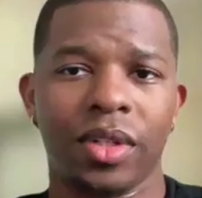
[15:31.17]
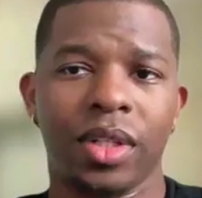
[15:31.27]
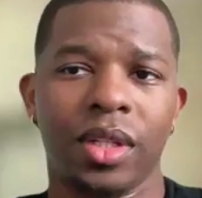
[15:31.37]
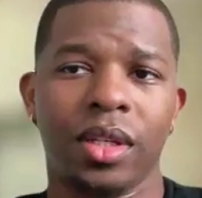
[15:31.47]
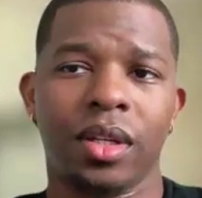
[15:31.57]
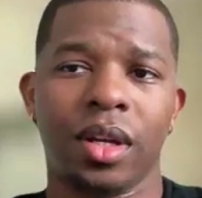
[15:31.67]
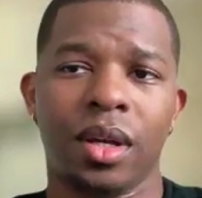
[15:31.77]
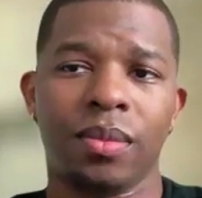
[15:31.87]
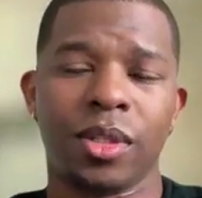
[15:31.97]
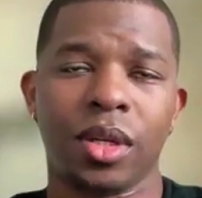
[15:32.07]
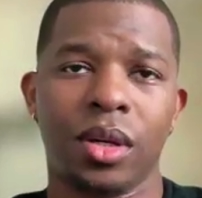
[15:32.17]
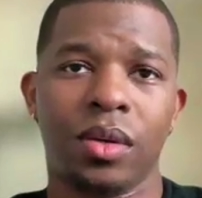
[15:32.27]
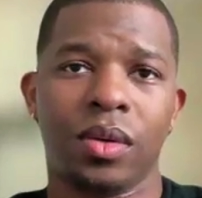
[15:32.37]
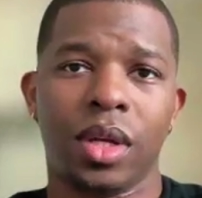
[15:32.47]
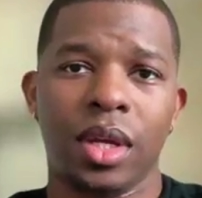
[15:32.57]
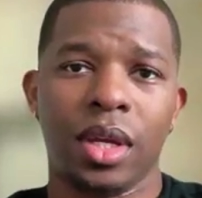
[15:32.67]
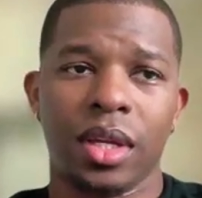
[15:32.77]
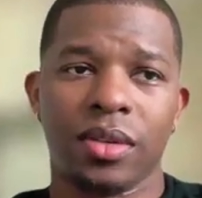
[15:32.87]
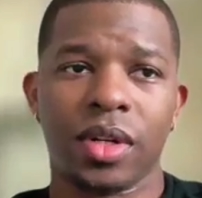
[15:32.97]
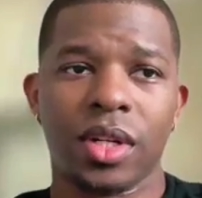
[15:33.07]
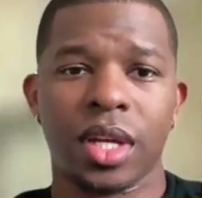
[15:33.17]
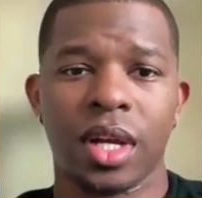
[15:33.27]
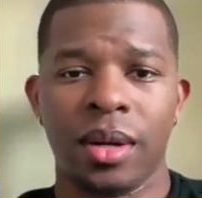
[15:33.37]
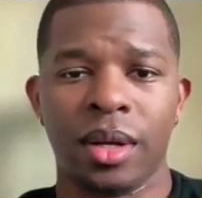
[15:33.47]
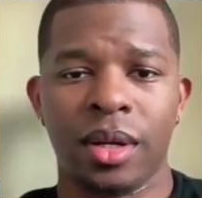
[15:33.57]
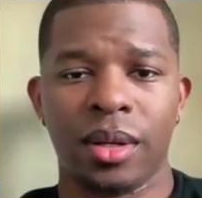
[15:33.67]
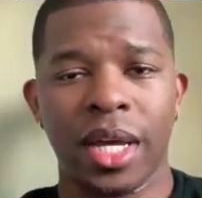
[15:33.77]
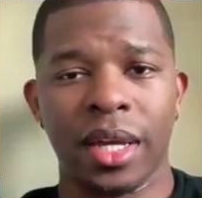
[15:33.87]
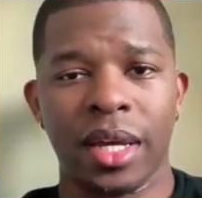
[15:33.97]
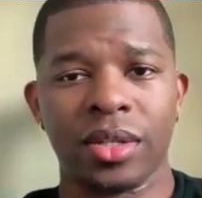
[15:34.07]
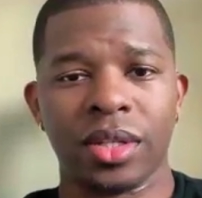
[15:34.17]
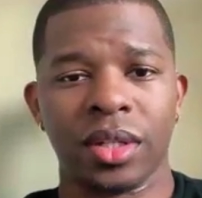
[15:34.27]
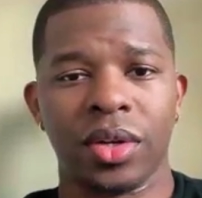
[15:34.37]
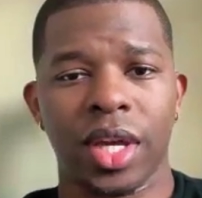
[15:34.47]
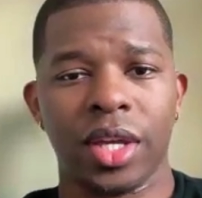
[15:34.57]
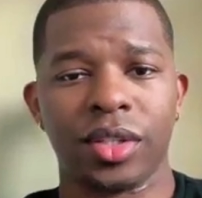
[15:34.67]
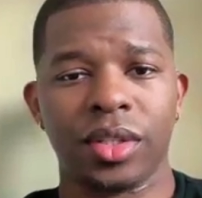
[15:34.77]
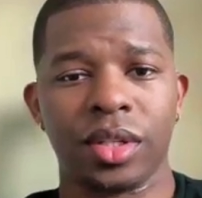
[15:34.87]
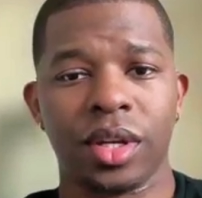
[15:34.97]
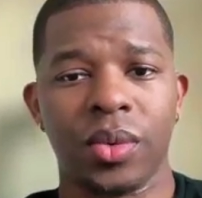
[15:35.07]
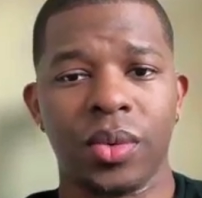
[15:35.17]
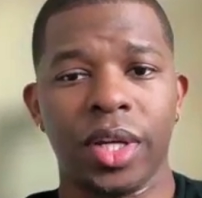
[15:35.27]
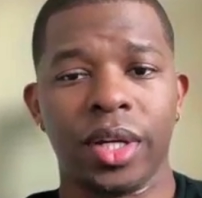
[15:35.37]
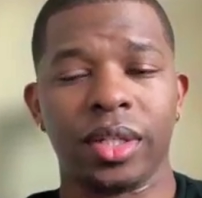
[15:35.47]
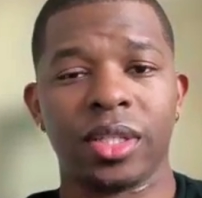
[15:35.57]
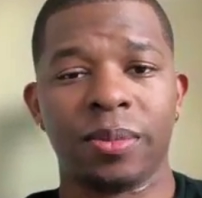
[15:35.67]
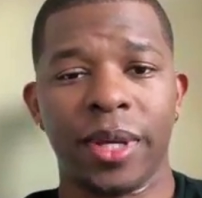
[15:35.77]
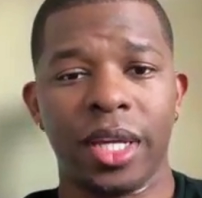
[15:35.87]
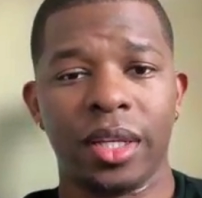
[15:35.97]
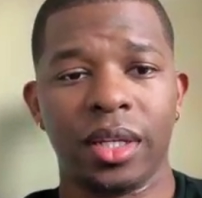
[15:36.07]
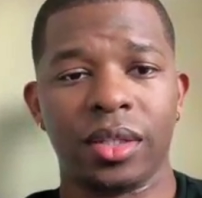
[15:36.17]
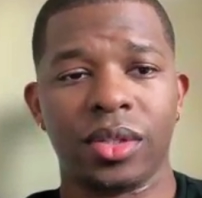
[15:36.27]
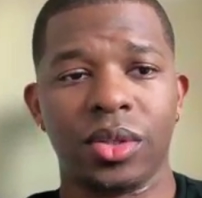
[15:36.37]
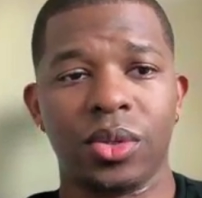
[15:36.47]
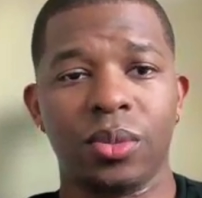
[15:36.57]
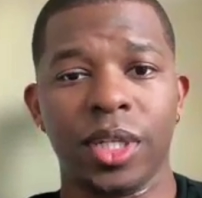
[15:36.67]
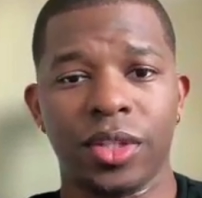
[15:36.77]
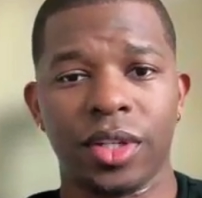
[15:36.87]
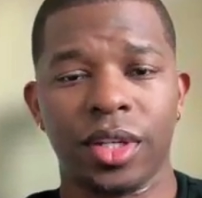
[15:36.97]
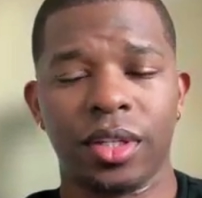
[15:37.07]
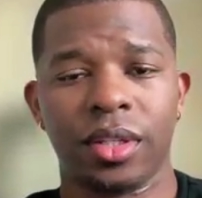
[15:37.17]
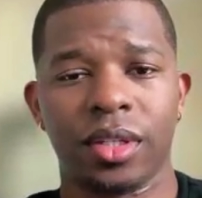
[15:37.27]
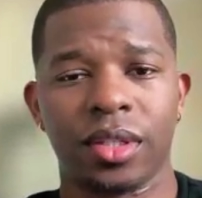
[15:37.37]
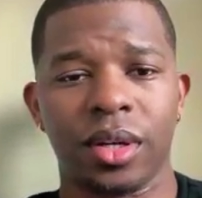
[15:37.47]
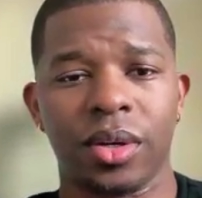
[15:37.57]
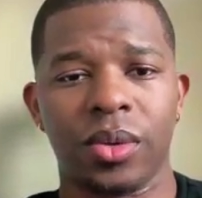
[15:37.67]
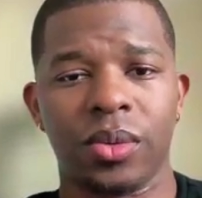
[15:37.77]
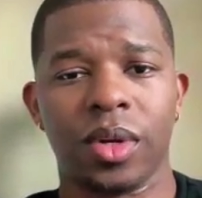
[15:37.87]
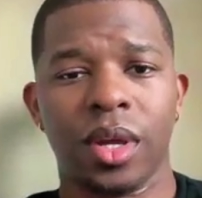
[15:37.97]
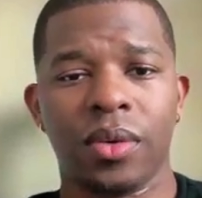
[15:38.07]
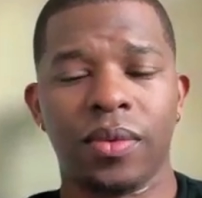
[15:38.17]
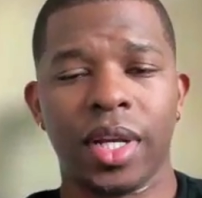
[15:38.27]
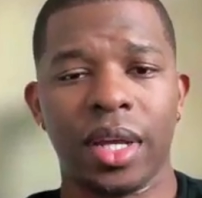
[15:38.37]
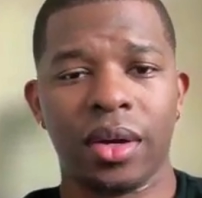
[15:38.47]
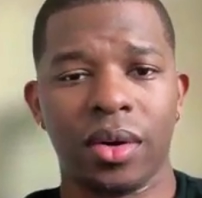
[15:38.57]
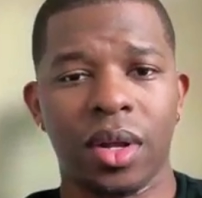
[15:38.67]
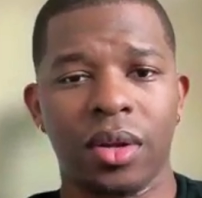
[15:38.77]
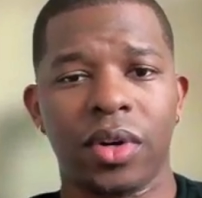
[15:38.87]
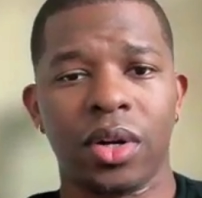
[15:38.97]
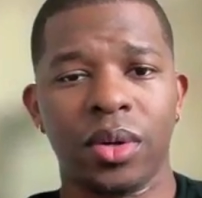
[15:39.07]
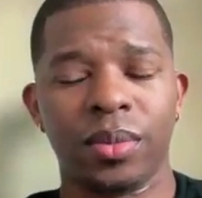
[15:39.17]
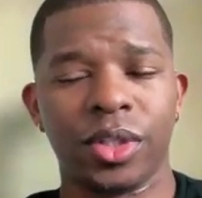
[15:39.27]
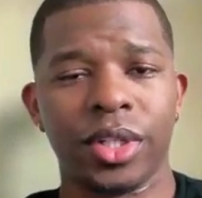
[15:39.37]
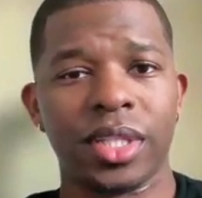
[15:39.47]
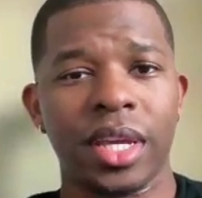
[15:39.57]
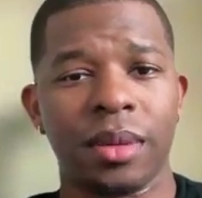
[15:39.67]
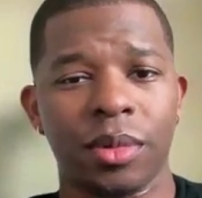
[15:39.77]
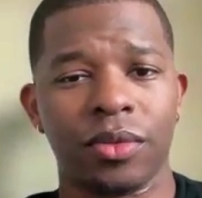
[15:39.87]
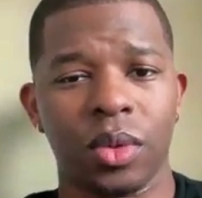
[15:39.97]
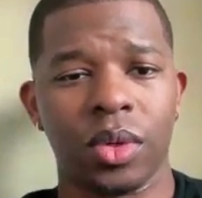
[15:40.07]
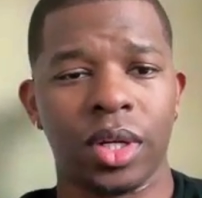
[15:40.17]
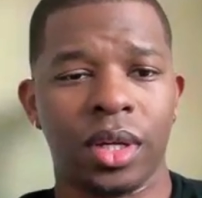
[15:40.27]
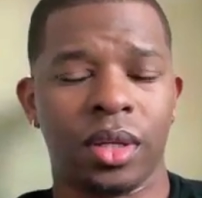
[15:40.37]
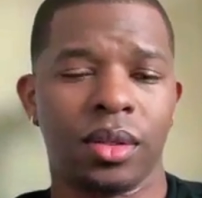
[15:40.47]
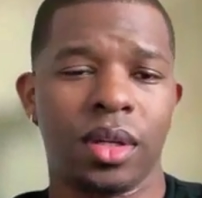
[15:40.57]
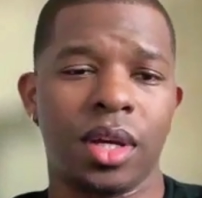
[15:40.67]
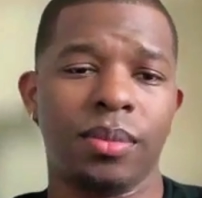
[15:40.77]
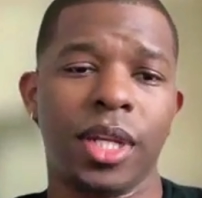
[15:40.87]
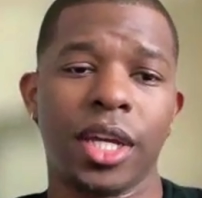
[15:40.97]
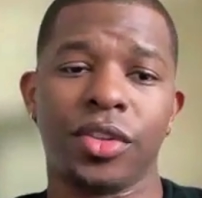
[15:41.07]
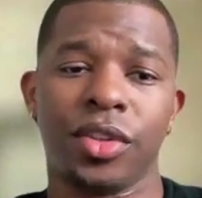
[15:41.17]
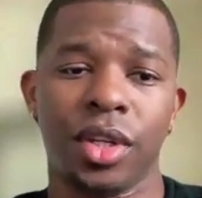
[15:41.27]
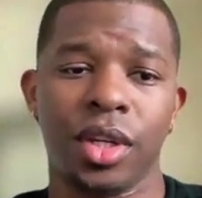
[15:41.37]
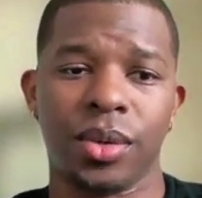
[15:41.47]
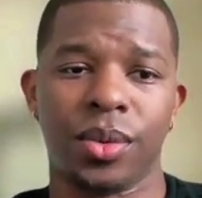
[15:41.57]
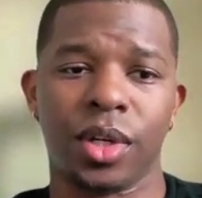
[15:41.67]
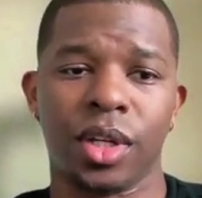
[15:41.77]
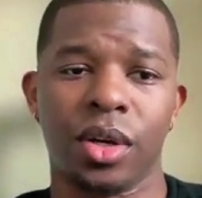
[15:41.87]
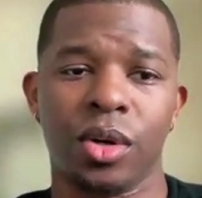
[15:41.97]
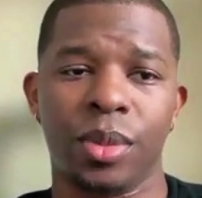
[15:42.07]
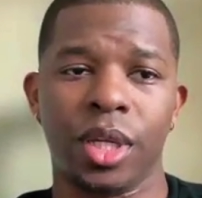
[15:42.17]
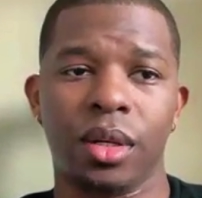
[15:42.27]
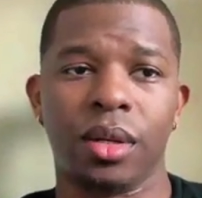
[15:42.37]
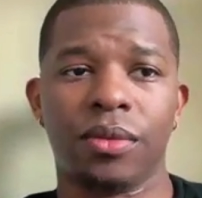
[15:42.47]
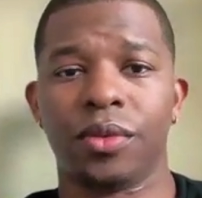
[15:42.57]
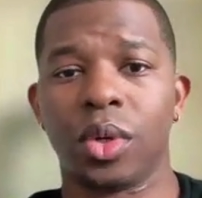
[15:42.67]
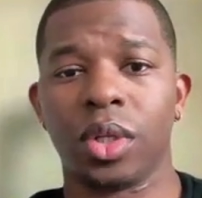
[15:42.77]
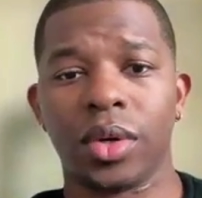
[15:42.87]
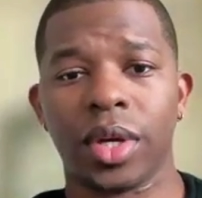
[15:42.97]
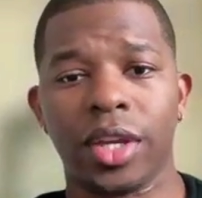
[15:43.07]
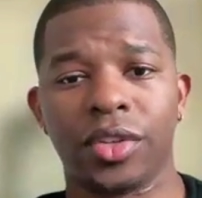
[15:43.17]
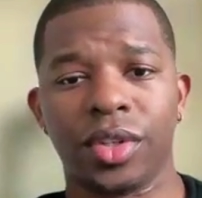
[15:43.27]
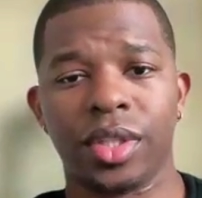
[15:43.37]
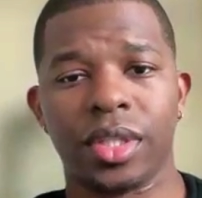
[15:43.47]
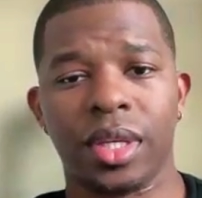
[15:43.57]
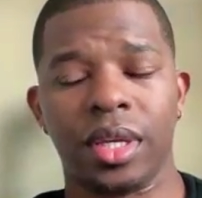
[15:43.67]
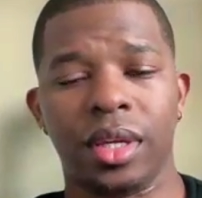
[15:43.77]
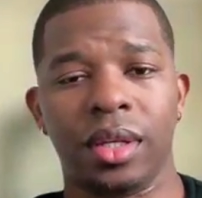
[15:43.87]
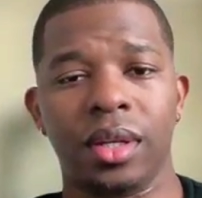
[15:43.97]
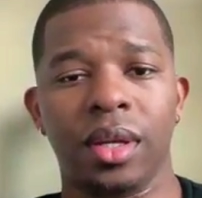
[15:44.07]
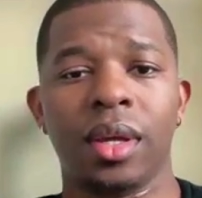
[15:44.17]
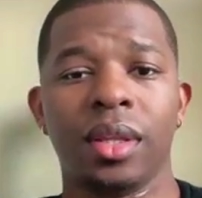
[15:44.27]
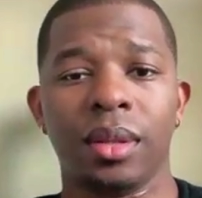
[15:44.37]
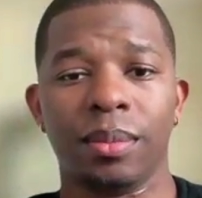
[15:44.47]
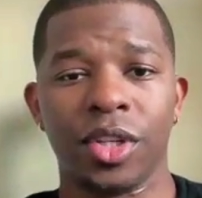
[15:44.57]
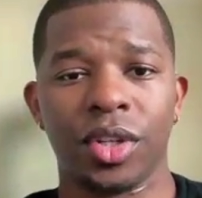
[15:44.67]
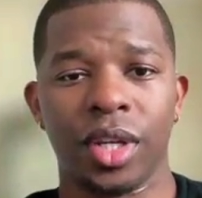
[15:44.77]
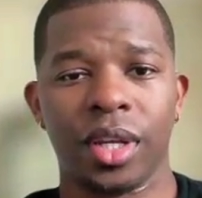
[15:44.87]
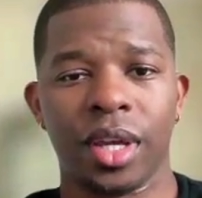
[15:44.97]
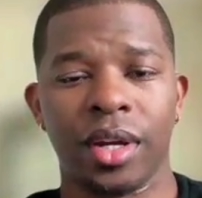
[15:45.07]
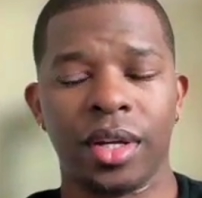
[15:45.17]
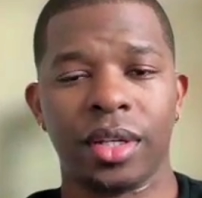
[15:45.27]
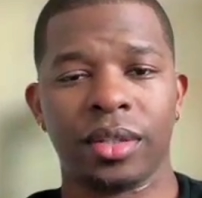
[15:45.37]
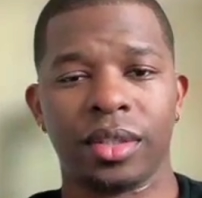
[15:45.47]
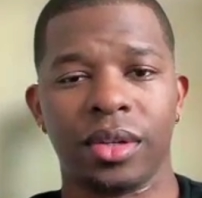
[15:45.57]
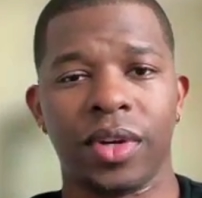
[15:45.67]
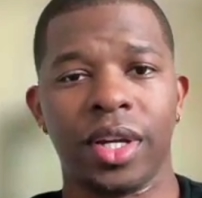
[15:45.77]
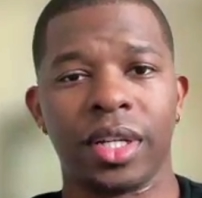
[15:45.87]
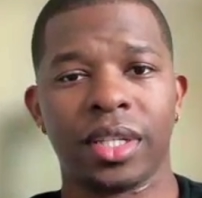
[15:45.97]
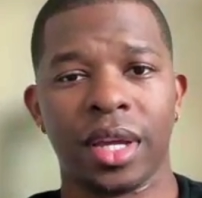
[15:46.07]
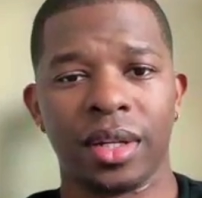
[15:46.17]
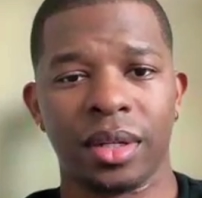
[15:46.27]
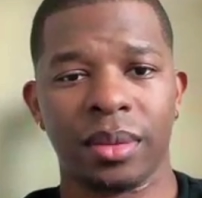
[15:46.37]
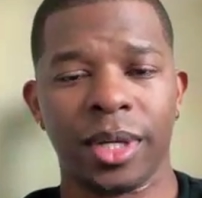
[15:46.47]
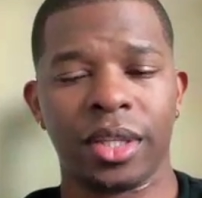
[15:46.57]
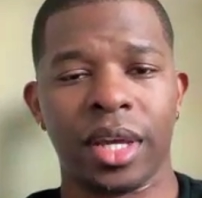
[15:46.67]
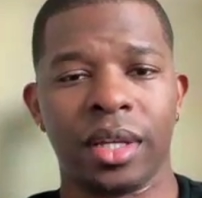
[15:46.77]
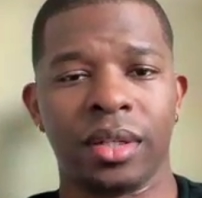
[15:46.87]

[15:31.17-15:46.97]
Definitely. So as far as my housing locations go, we are expanding to Michigan. So right now, all of our homes are in Tampa, Florida. Next year, we're going to open 4 locations in the Michigan area. So very excited about